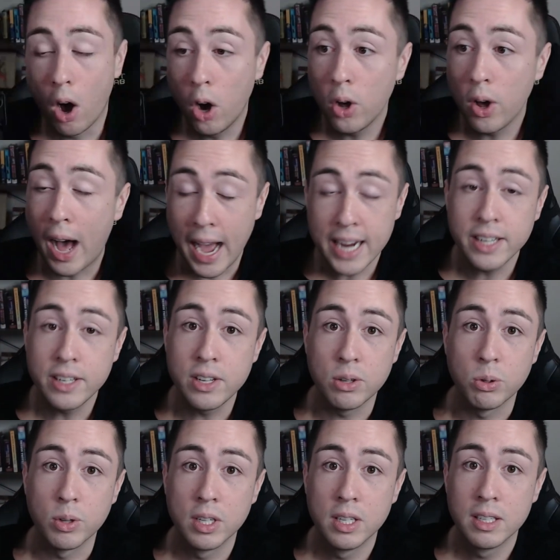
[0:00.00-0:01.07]
All I
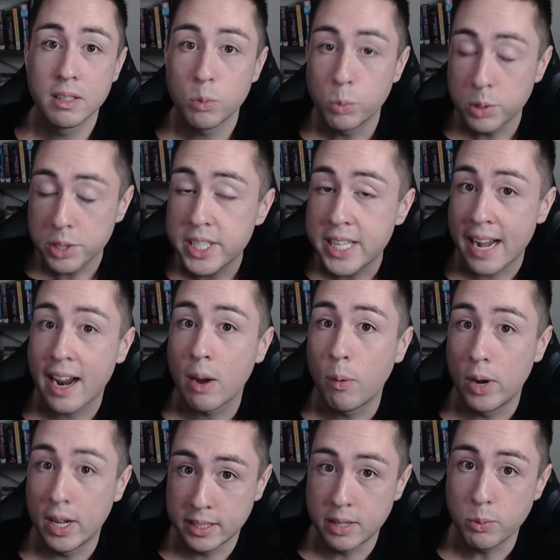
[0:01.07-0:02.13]
knew was that I
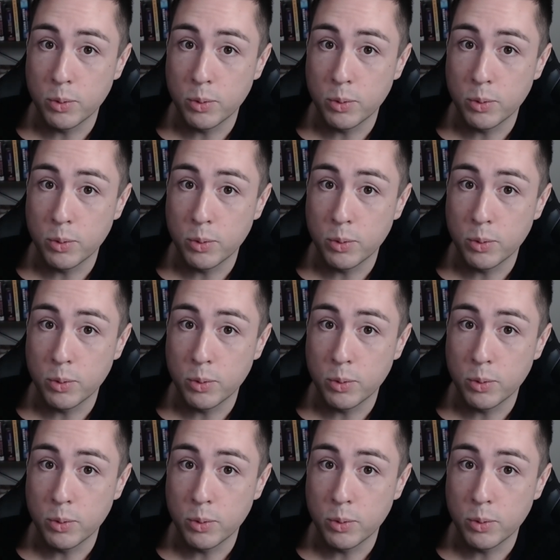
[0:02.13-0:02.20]
wanted